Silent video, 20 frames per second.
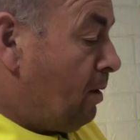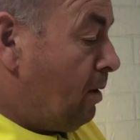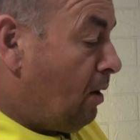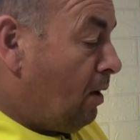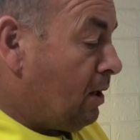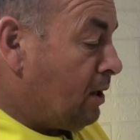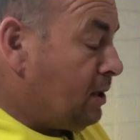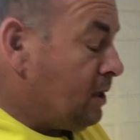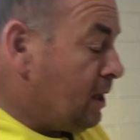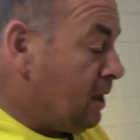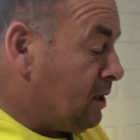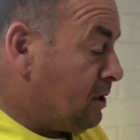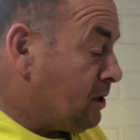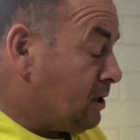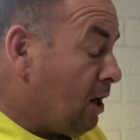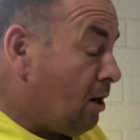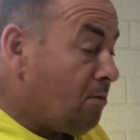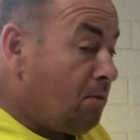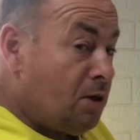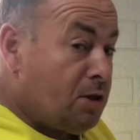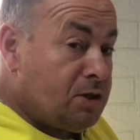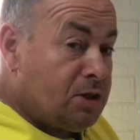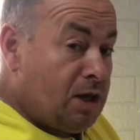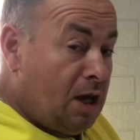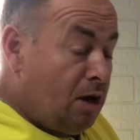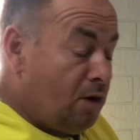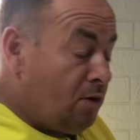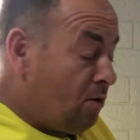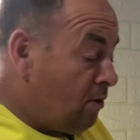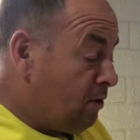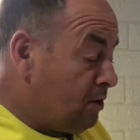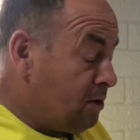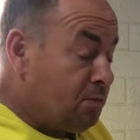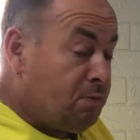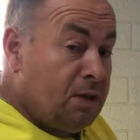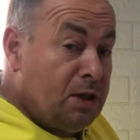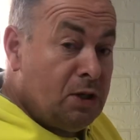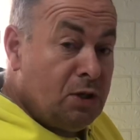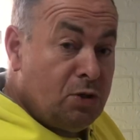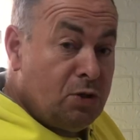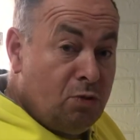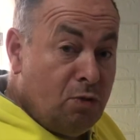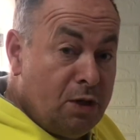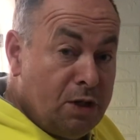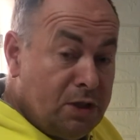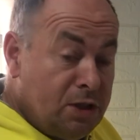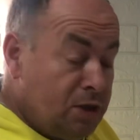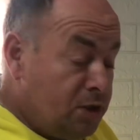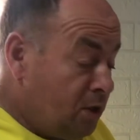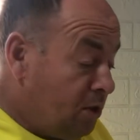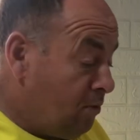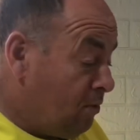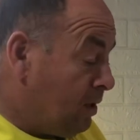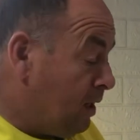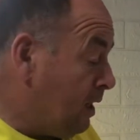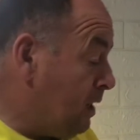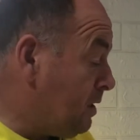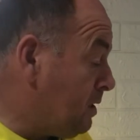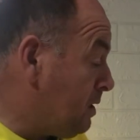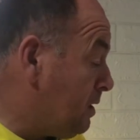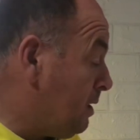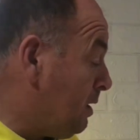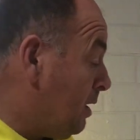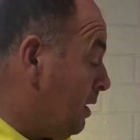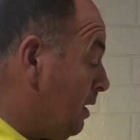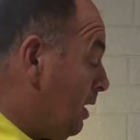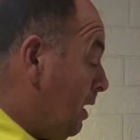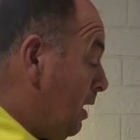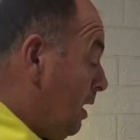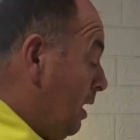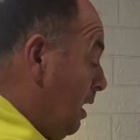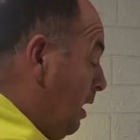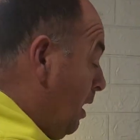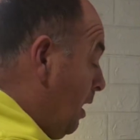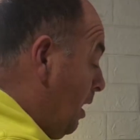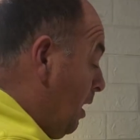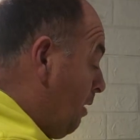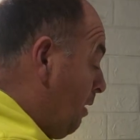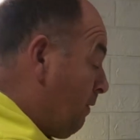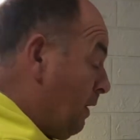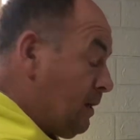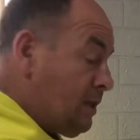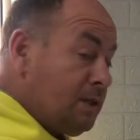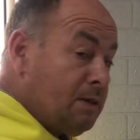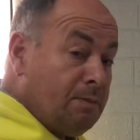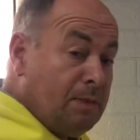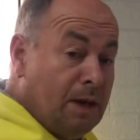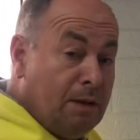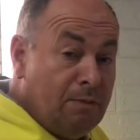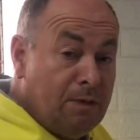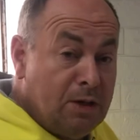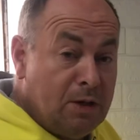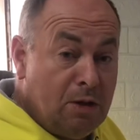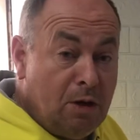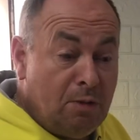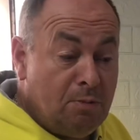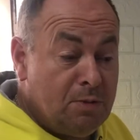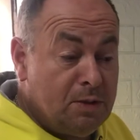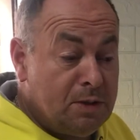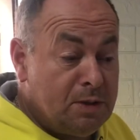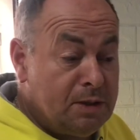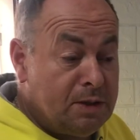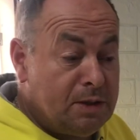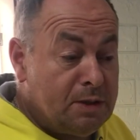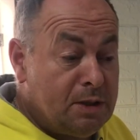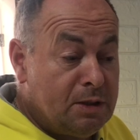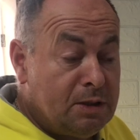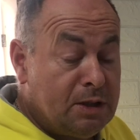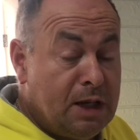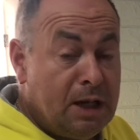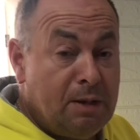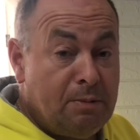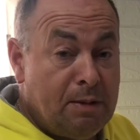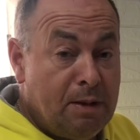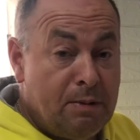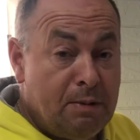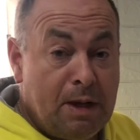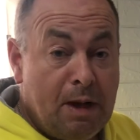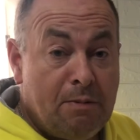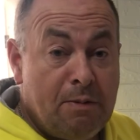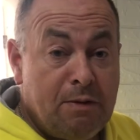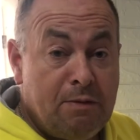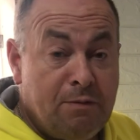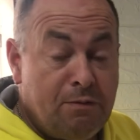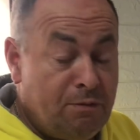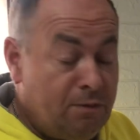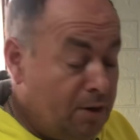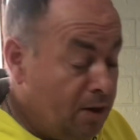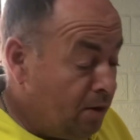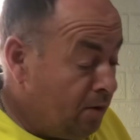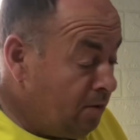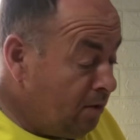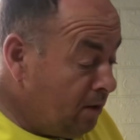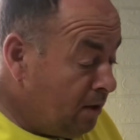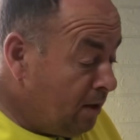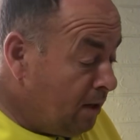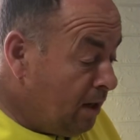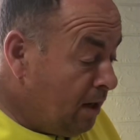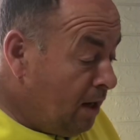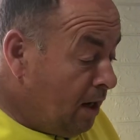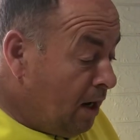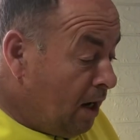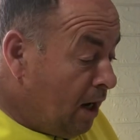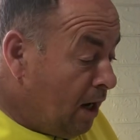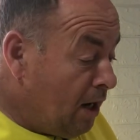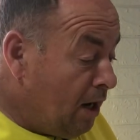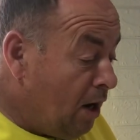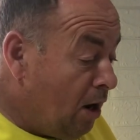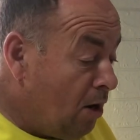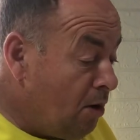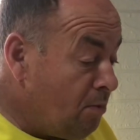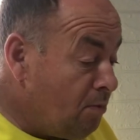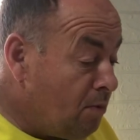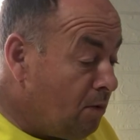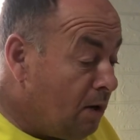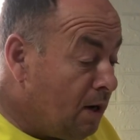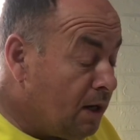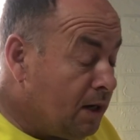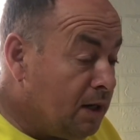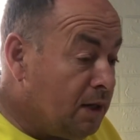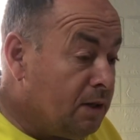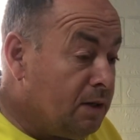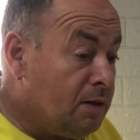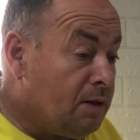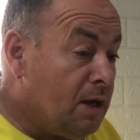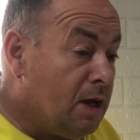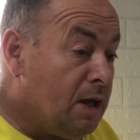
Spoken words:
like there's so much going on, it's been a joy to do this. I've had some lovely comments, so keep them coming through, and I hope I can